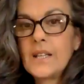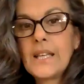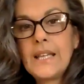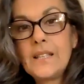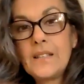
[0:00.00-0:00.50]

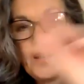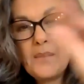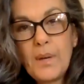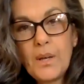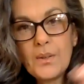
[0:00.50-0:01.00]
Again, and they're
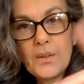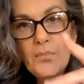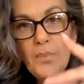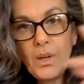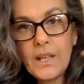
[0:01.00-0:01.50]
both
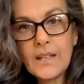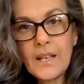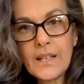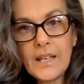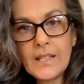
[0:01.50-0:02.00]
pulling
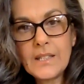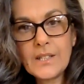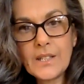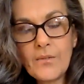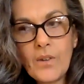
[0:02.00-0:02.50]
that
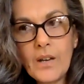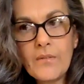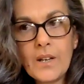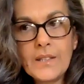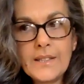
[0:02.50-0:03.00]
energy
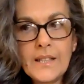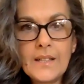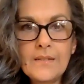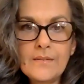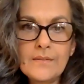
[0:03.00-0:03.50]
right
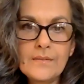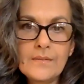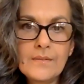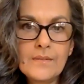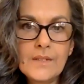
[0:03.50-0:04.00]
down,
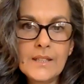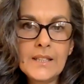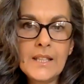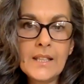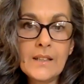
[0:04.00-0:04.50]

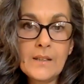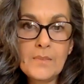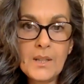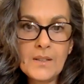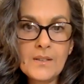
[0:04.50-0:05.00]
and then go
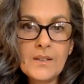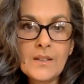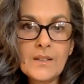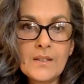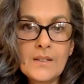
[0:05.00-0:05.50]
beyond,
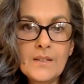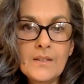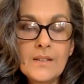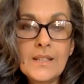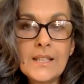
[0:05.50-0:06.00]

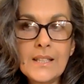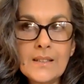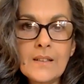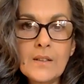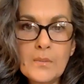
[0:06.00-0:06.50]
and
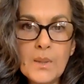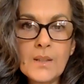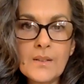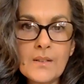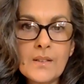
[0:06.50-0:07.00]
then go
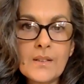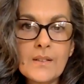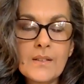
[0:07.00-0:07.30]
beyond.